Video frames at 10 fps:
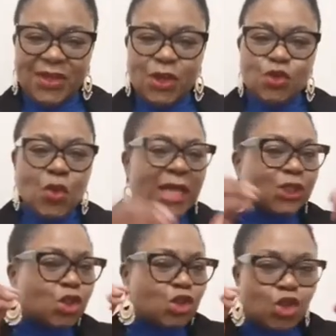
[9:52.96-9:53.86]
You can't
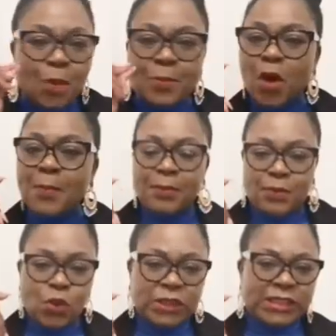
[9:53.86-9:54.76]
just jump up
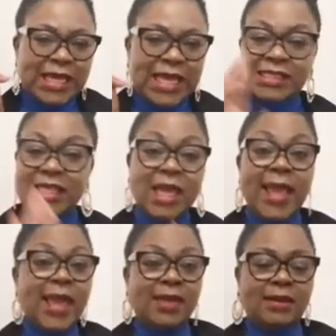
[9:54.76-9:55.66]
one day and say,
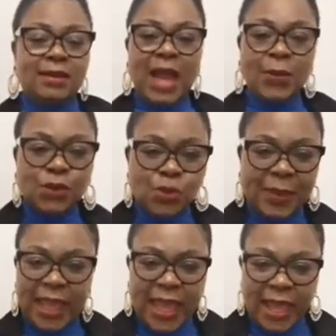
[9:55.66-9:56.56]
hey, I want to
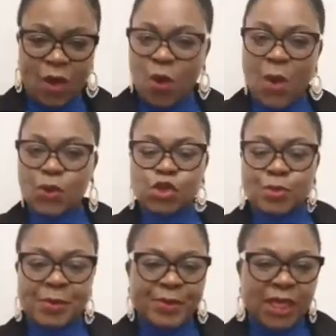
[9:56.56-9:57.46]
be A or I want to
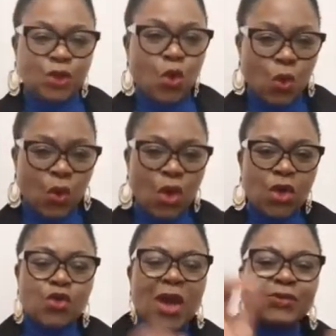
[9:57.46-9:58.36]
be B. No,
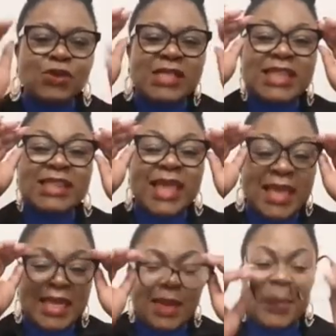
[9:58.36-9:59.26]
you have to start
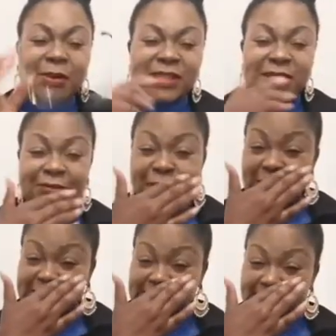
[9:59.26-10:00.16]
thinking about it
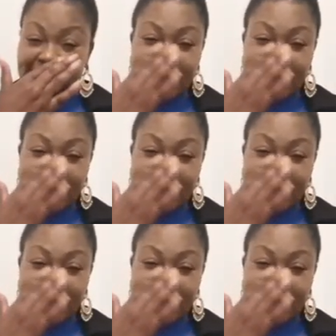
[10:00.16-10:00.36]
first.